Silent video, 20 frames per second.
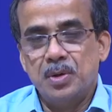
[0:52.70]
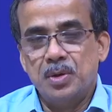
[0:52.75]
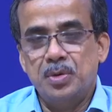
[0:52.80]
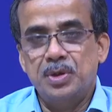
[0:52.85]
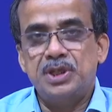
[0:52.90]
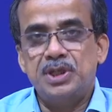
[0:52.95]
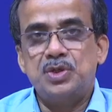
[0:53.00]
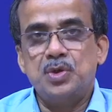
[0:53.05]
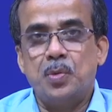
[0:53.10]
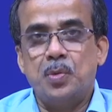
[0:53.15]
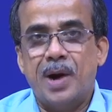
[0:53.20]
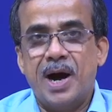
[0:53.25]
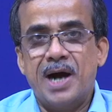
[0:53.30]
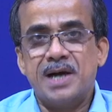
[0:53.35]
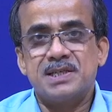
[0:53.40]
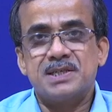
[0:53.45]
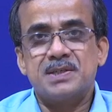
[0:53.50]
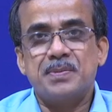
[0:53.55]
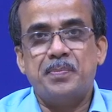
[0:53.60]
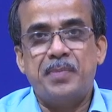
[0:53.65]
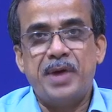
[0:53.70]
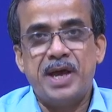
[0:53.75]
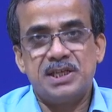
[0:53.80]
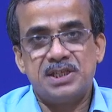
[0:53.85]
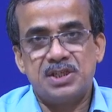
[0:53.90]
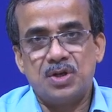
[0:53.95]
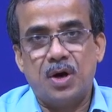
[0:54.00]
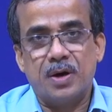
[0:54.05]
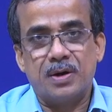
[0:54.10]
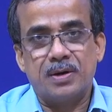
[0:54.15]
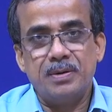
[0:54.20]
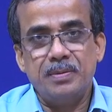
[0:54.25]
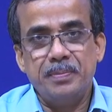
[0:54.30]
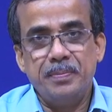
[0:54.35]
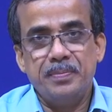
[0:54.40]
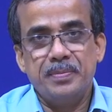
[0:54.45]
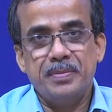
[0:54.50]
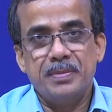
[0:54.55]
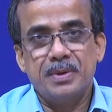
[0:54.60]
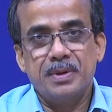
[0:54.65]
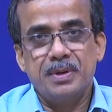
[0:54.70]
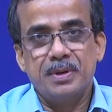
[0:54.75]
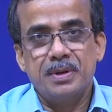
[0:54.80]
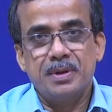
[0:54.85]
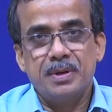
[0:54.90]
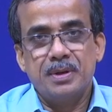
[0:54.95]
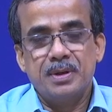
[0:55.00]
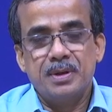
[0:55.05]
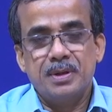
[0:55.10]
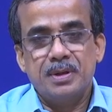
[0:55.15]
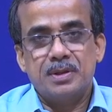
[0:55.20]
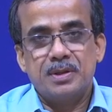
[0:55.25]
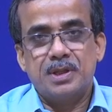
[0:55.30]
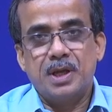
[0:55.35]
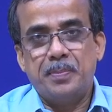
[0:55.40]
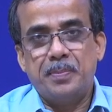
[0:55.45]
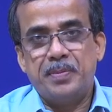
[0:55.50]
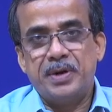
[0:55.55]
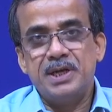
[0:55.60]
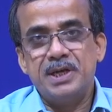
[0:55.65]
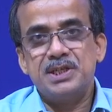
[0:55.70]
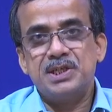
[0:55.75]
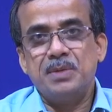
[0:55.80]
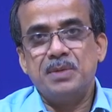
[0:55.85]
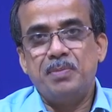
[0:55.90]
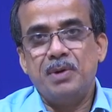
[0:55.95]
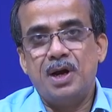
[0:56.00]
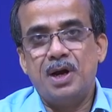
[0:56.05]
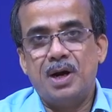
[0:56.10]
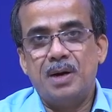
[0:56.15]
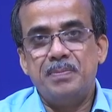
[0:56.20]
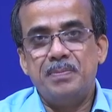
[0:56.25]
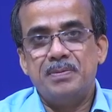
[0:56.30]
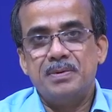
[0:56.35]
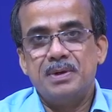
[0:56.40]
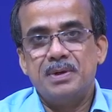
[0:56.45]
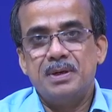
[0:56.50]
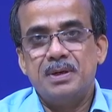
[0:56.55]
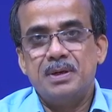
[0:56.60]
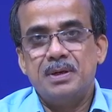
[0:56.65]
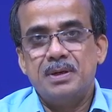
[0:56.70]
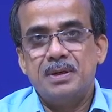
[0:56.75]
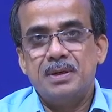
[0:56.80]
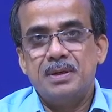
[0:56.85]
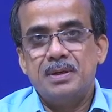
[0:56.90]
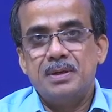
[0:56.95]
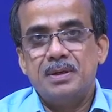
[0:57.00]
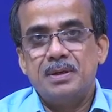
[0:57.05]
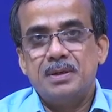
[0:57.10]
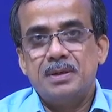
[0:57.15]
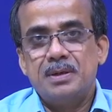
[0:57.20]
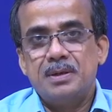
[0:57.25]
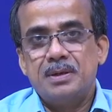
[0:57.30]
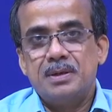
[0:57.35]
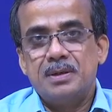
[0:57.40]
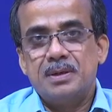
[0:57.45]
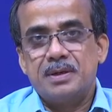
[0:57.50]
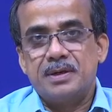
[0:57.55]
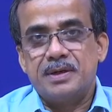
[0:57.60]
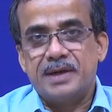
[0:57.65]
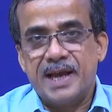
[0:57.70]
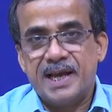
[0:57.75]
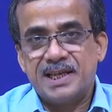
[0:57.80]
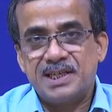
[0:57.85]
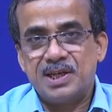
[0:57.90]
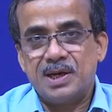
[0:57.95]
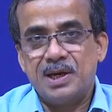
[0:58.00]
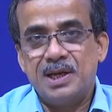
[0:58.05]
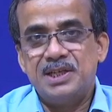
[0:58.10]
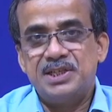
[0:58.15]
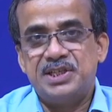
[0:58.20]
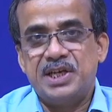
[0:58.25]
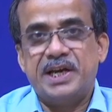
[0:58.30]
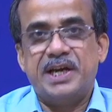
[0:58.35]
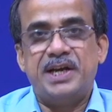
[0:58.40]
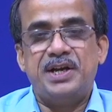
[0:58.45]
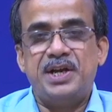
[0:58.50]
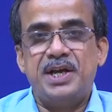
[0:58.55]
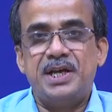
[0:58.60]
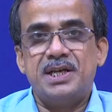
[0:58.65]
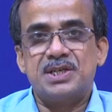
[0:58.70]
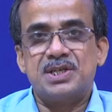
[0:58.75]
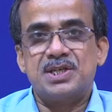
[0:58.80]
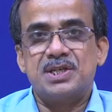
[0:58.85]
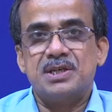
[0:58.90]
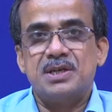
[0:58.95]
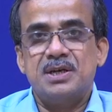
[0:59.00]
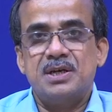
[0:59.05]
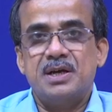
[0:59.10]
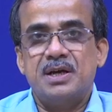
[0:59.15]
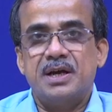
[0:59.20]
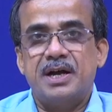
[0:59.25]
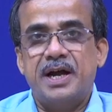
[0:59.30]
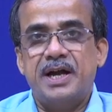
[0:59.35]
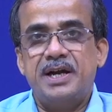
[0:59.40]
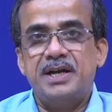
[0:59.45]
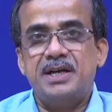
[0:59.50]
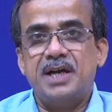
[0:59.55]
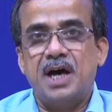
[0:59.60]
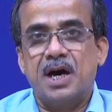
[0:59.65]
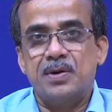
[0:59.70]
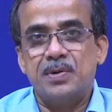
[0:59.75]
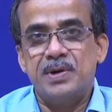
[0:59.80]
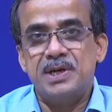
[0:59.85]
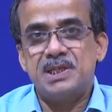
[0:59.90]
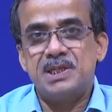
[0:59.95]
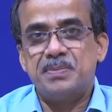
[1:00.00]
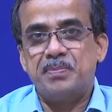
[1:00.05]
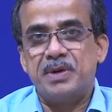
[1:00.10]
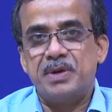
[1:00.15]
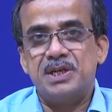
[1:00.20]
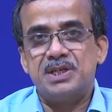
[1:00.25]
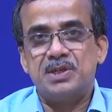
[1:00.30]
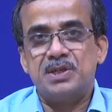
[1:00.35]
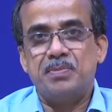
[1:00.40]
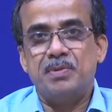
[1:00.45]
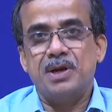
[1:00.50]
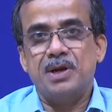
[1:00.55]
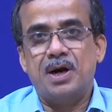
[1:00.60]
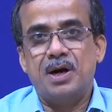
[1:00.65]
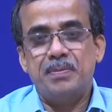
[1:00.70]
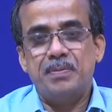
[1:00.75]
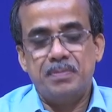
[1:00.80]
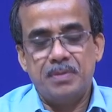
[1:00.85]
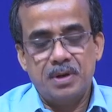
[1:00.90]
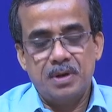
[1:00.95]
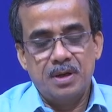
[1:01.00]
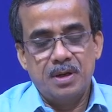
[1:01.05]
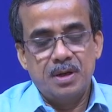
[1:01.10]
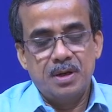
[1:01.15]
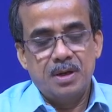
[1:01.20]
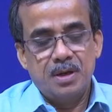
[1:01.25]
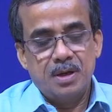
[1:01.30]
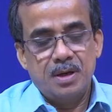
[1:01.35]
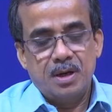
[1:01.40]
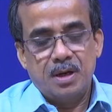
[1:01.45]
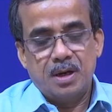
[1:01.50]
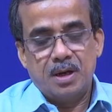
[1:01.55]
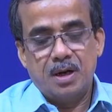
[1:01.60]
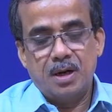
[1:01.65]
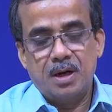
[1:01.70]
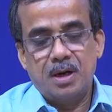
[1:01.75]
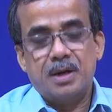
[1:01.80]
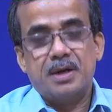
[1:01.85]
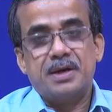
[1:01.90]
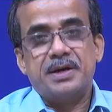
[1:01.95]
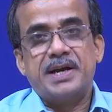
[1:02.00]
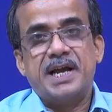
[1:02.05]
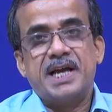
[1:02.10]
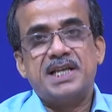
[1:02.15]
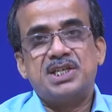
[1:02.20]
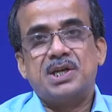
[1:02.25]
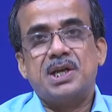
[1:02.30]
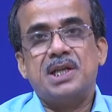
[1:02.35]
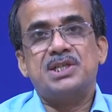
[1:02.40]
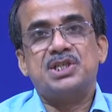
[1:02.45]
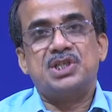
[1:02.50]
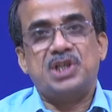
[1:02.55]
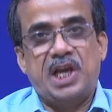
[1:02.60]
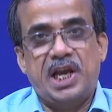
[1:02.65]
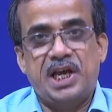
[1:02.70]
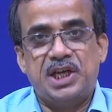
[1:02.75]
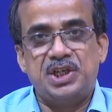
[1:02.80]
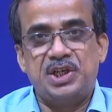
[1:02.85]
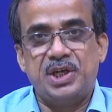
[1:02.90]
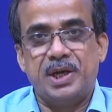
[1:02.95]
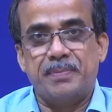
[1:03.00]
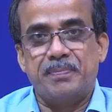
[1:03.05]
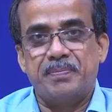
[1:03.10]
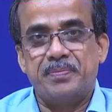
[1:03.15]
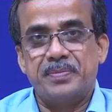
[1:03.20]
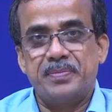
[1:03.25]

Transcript: which works based on the principle of natural genetics and Darwin's principle of natural selection.